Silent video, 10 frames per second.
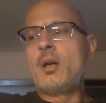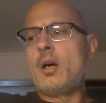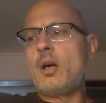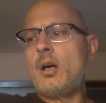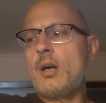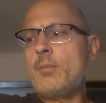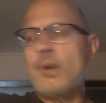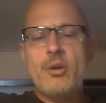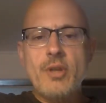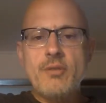I
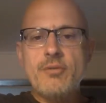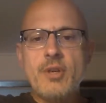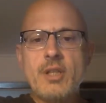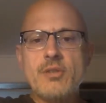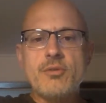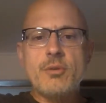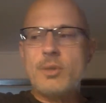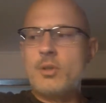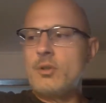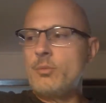borrowed that phrase from
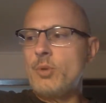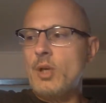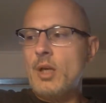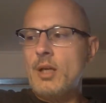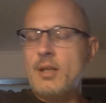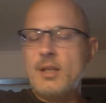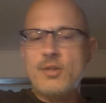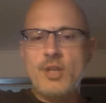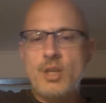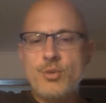a good book on
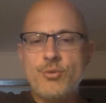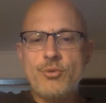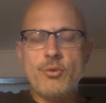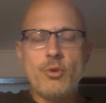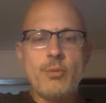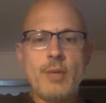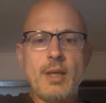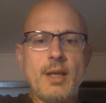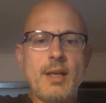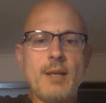education reform by a
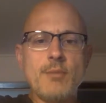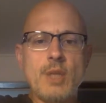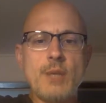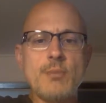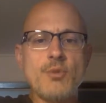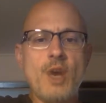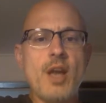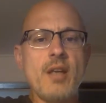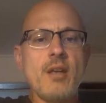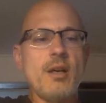guy named James
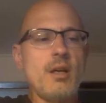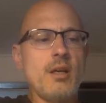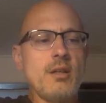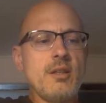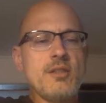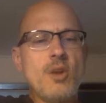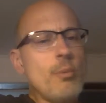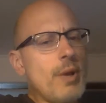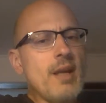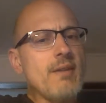Ryan. It's an
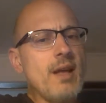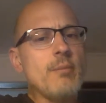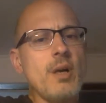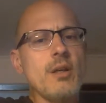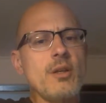opaque landmark.